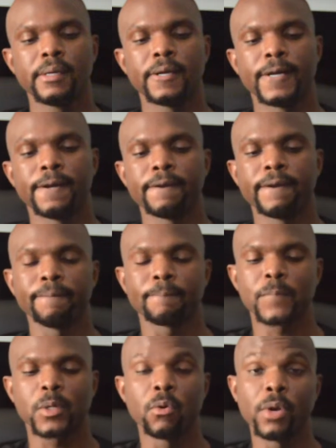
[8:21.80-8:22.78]
Alright,
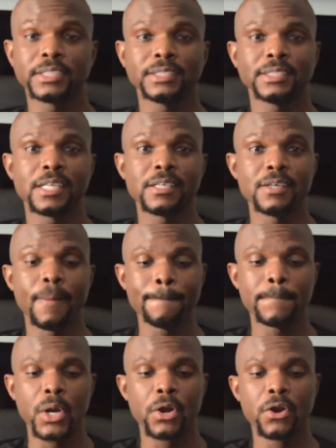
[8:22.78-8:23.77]
question
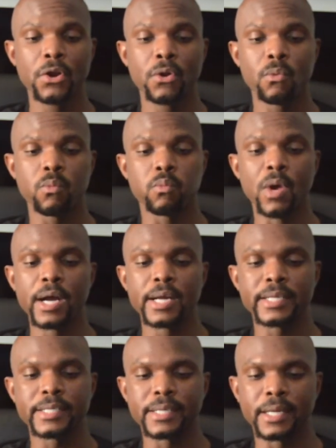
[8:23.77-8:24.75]
number
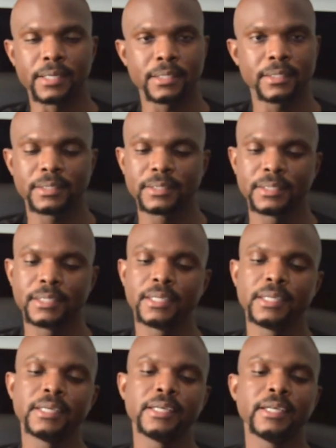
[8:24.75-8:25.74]
1.
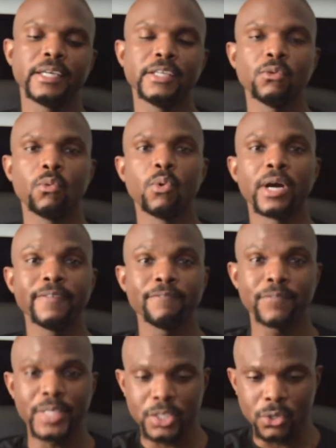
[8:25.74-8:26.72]
In what
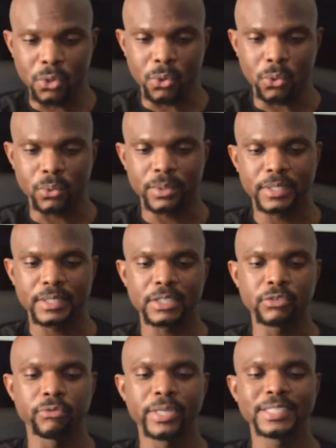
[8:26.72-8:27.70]
video
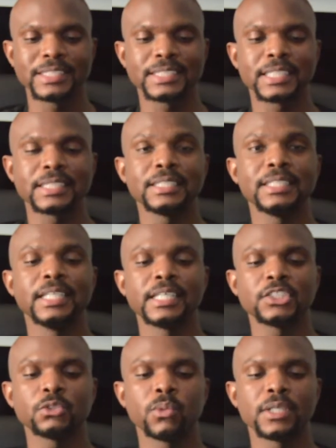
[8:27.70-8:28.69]
did Ren said,
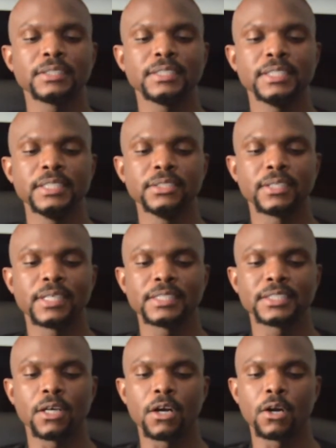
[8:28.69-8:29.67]
guess what Tino
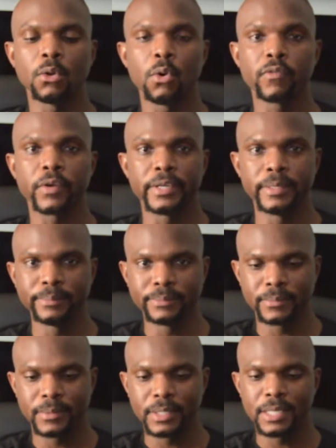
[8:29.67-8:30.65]
has all over him,
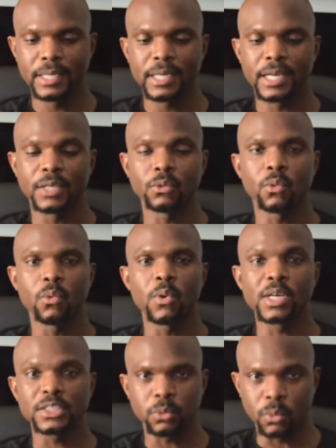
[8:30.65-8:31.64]
and
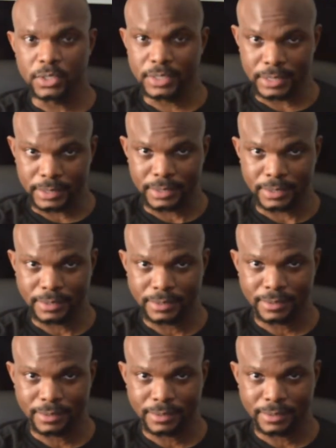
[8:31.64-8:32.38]
what was it?